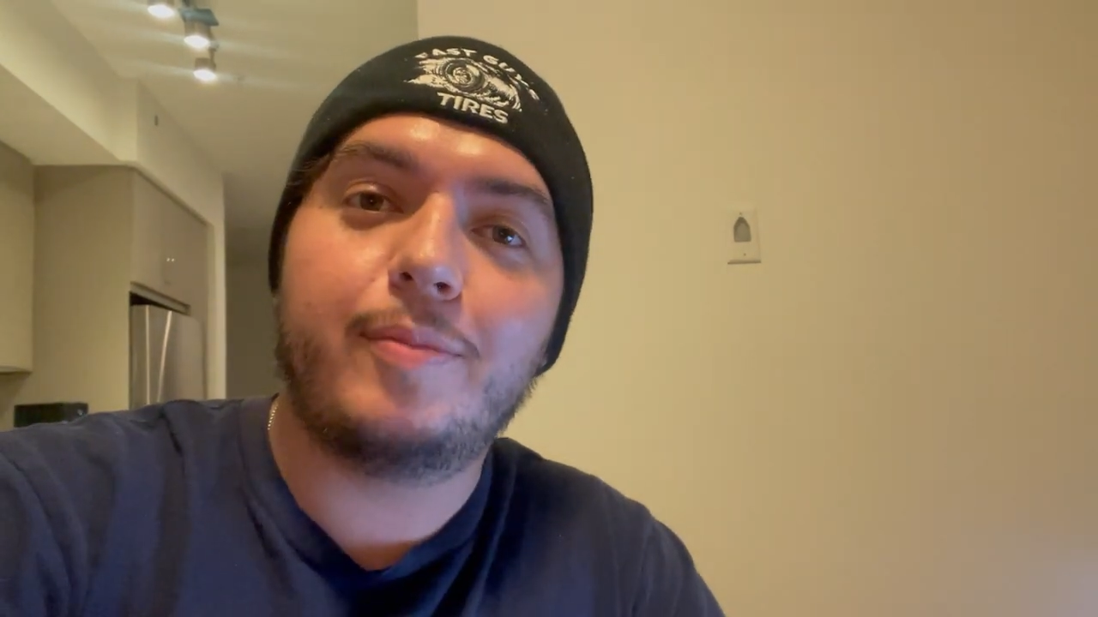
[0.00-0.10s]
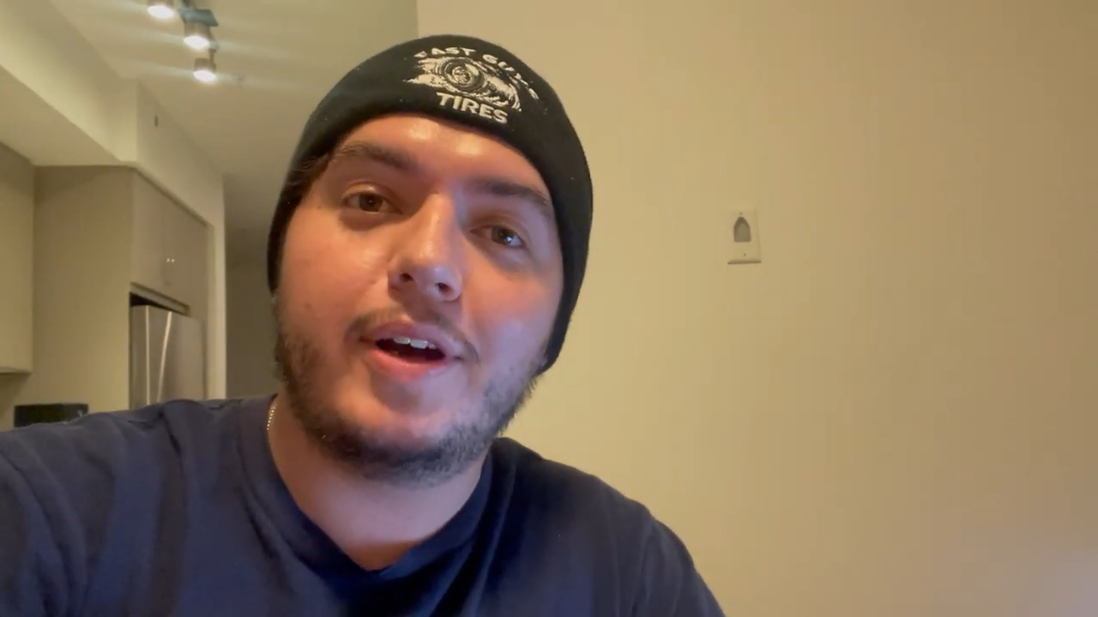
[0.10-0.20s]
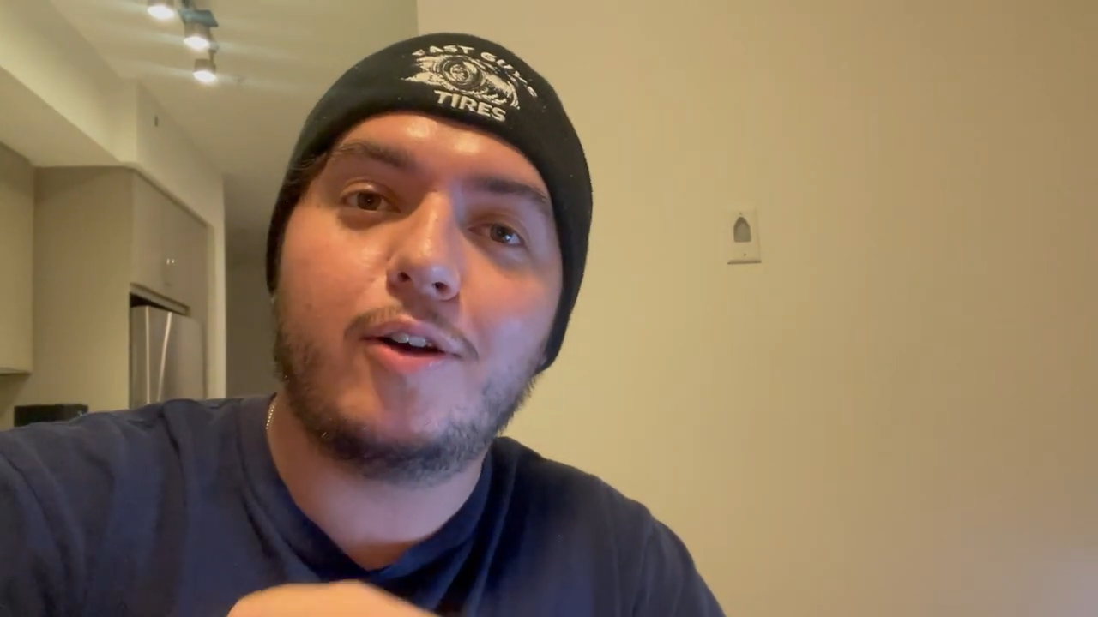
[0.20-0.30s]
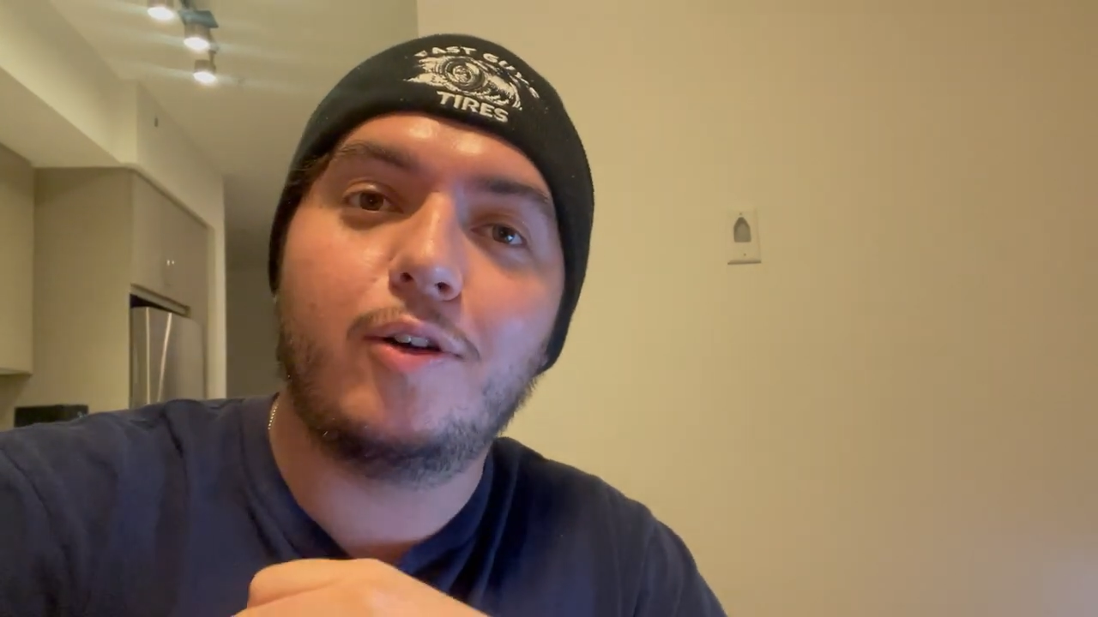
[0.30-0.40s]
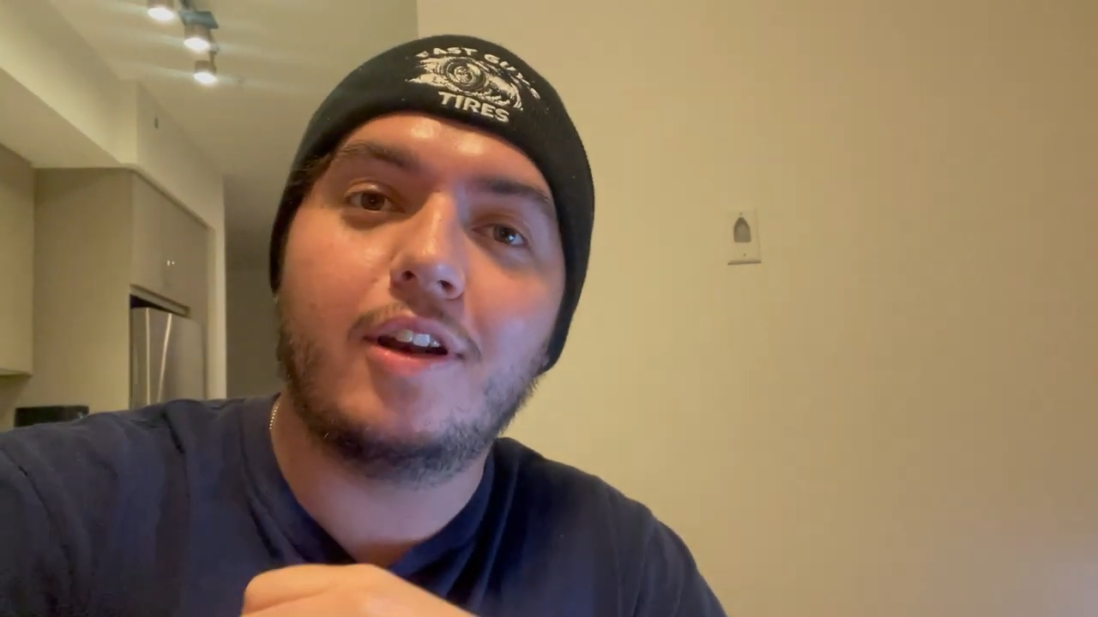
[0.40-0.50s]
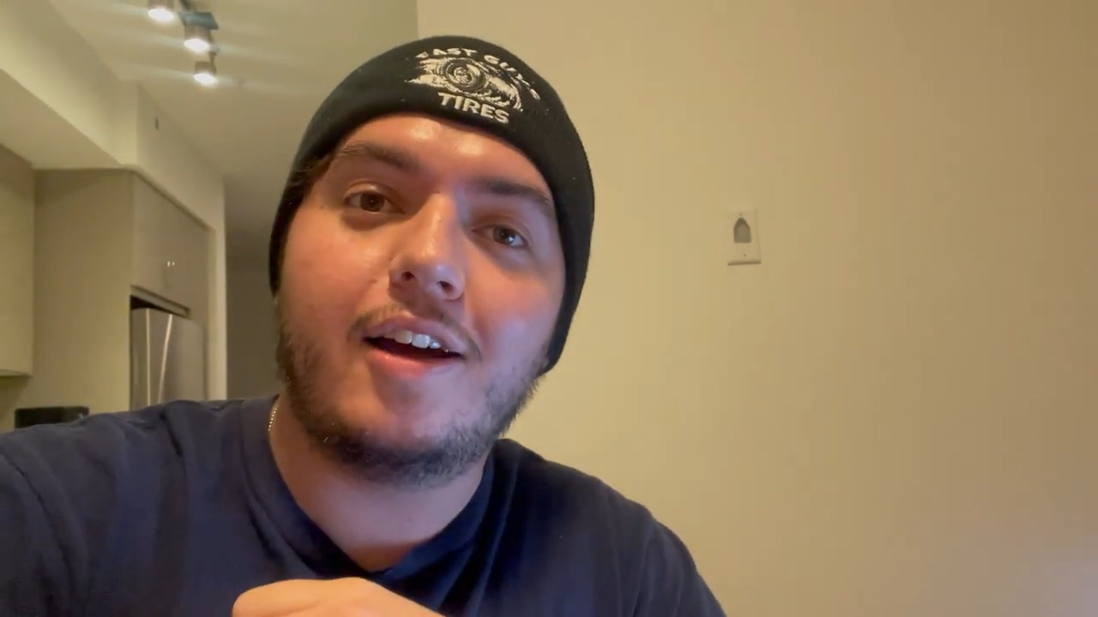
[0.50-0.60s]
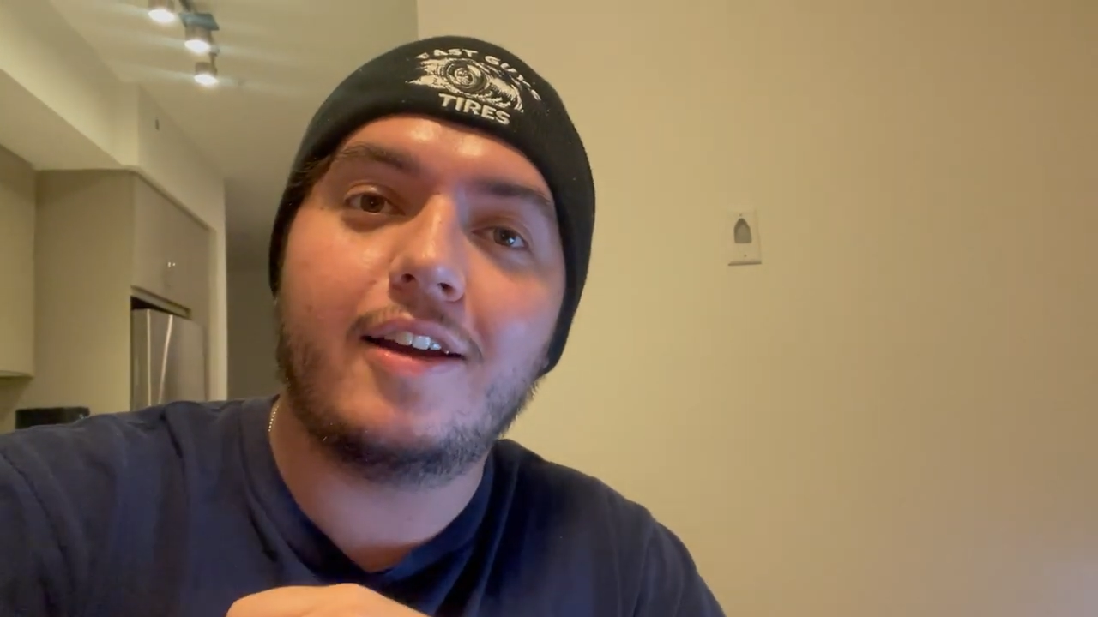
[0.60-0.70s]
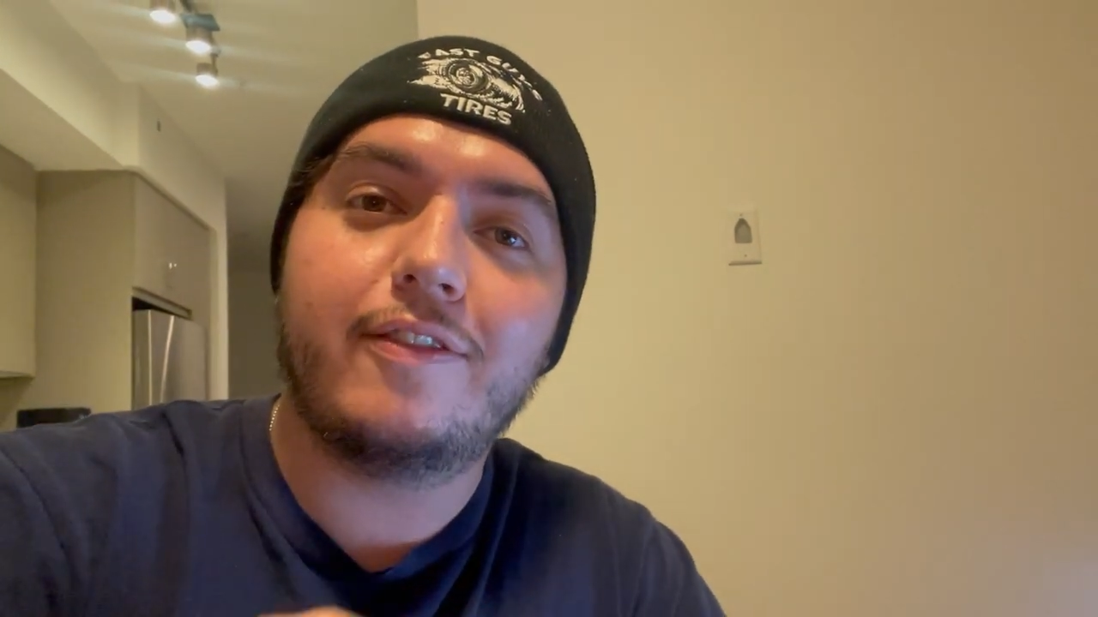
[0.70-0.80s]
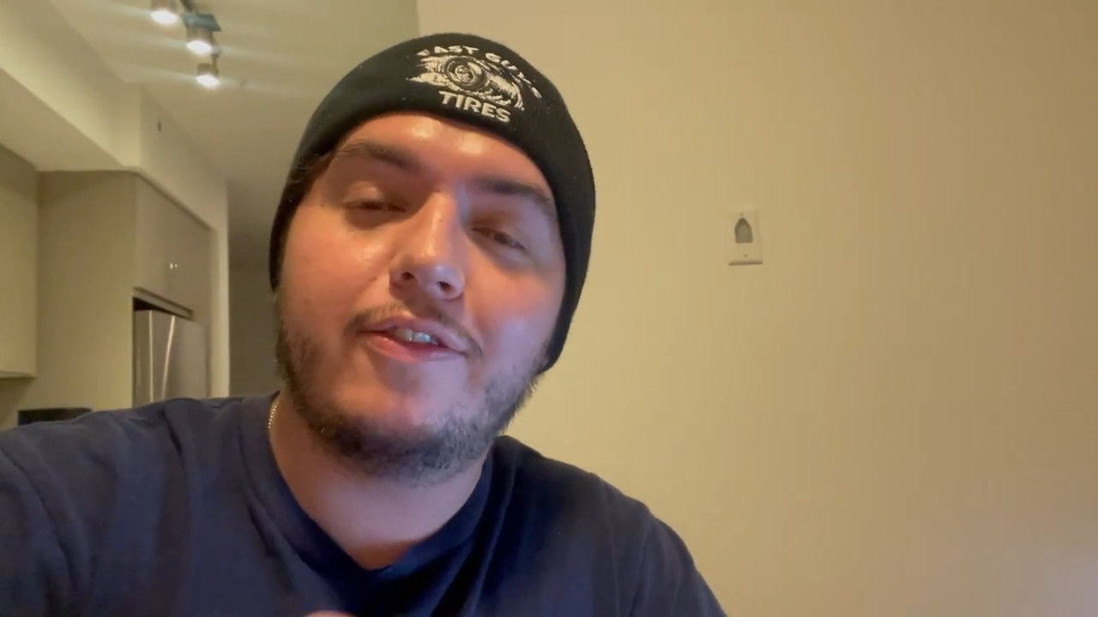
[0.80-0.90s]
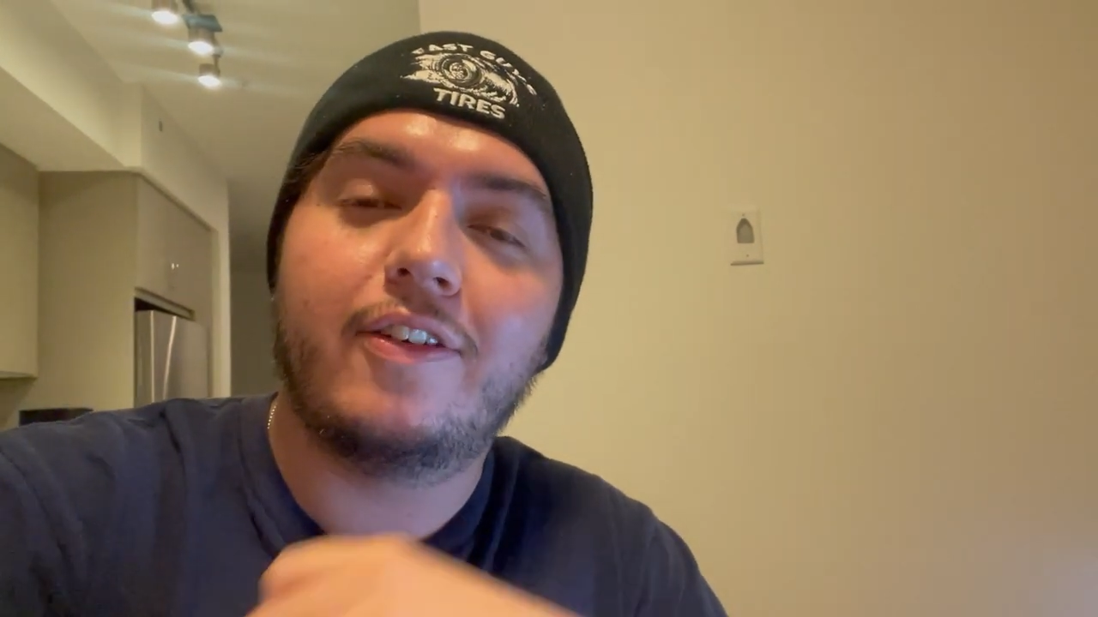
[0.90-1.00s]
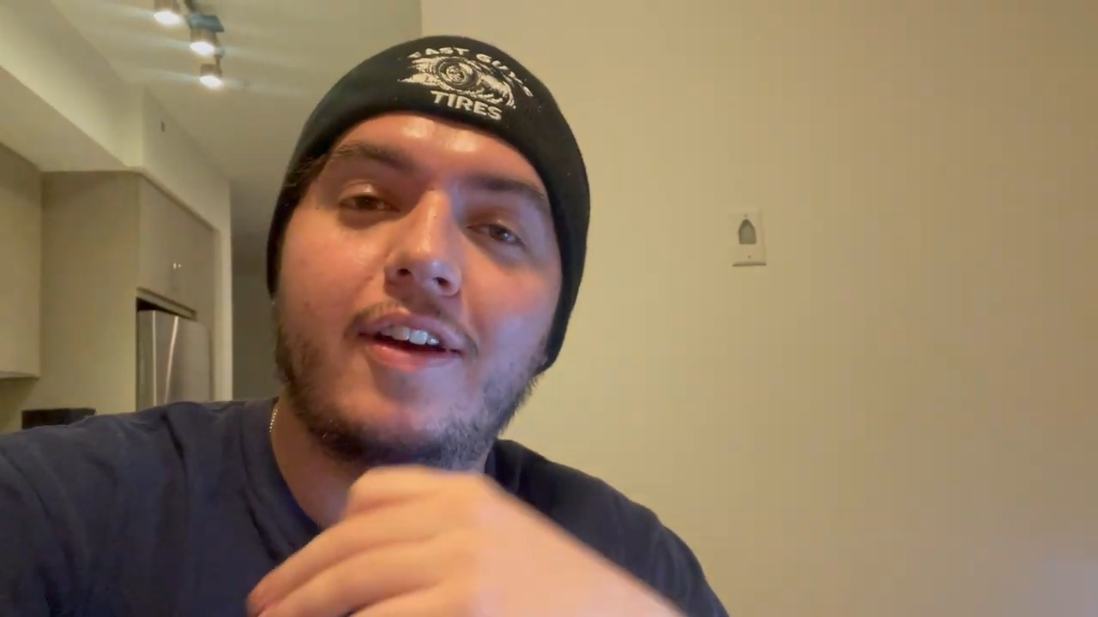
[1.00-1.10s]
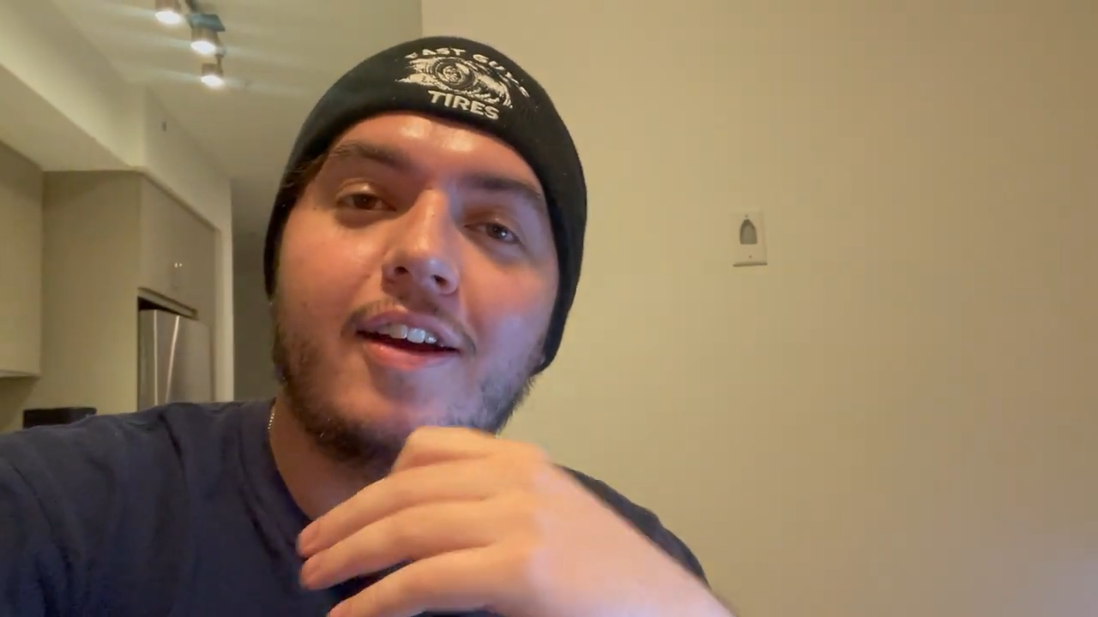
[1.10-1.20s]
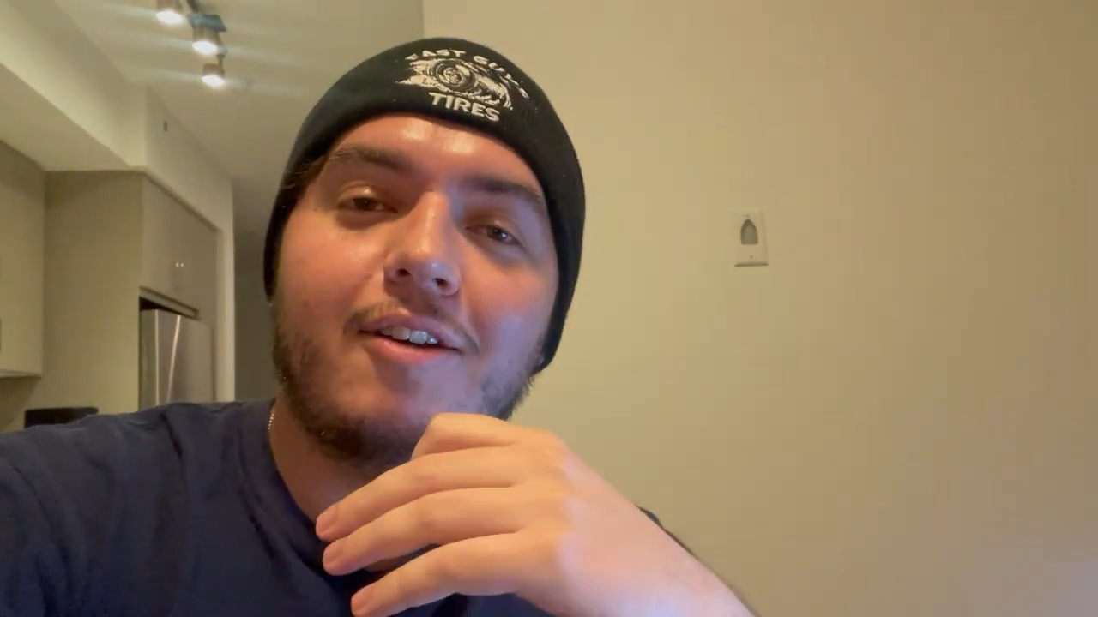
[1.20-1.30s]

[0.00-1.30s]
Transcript: my whole life